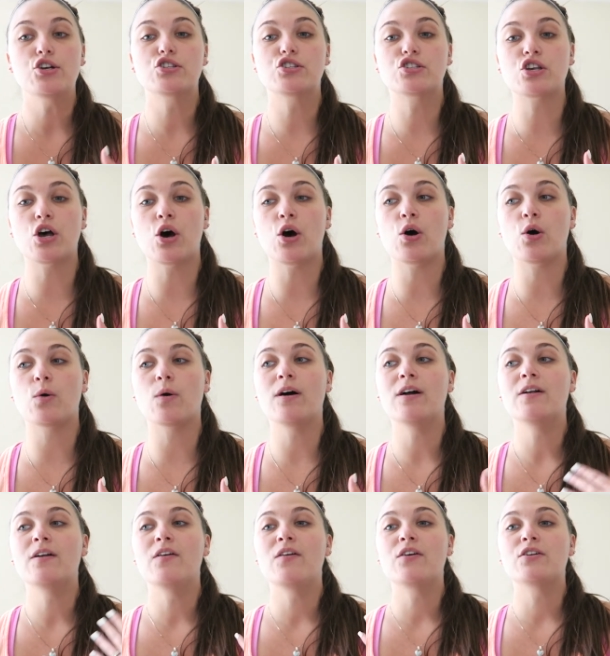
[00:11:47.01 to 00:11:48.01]

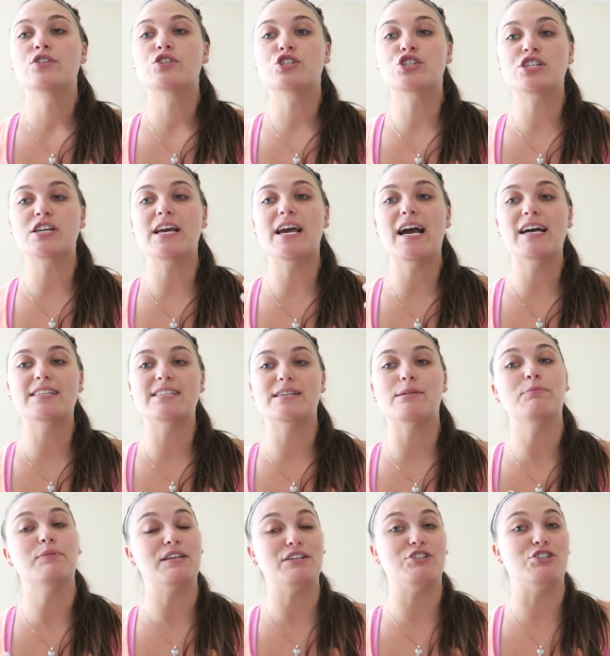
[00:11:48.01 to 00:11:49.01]
So she had
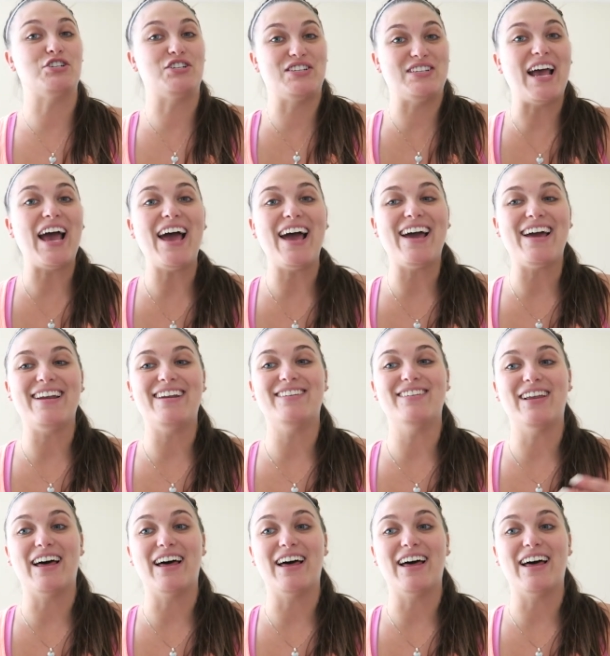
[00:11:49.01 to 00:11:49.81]
simply just said,